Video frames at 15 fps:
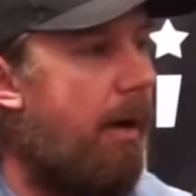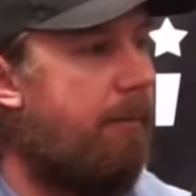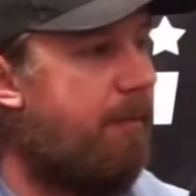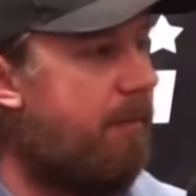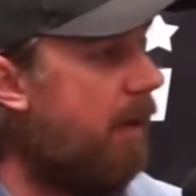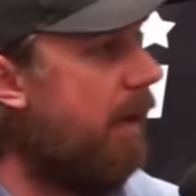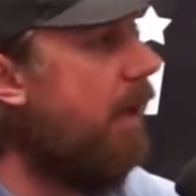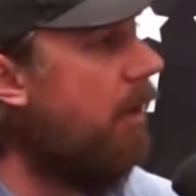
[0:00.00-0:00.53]
I'm
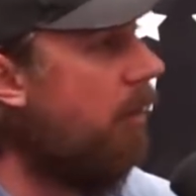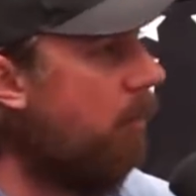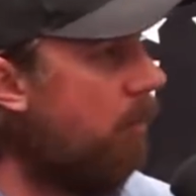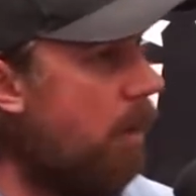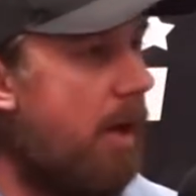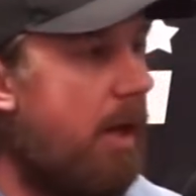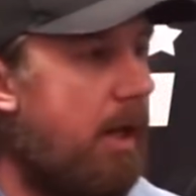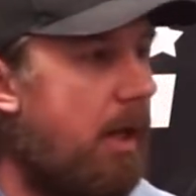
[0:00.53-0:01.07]
fucking
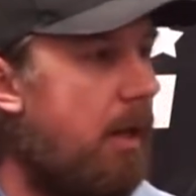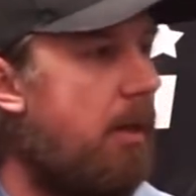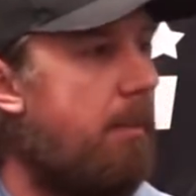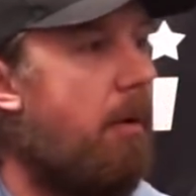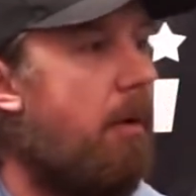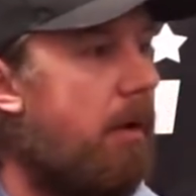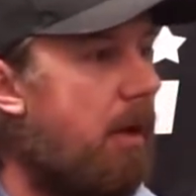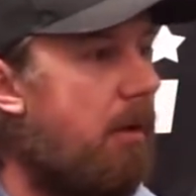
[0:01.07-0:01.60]
running in the
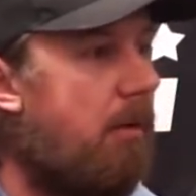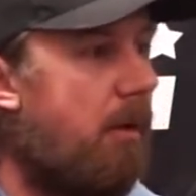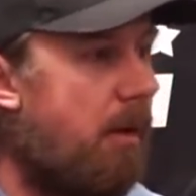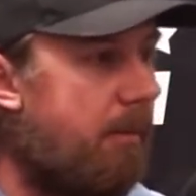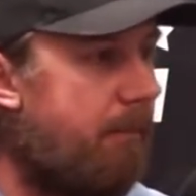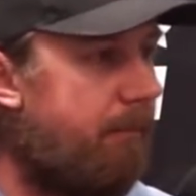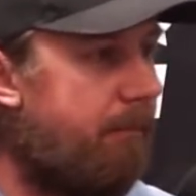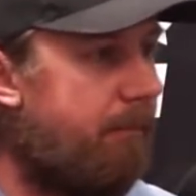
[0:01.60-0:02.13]
parking lot.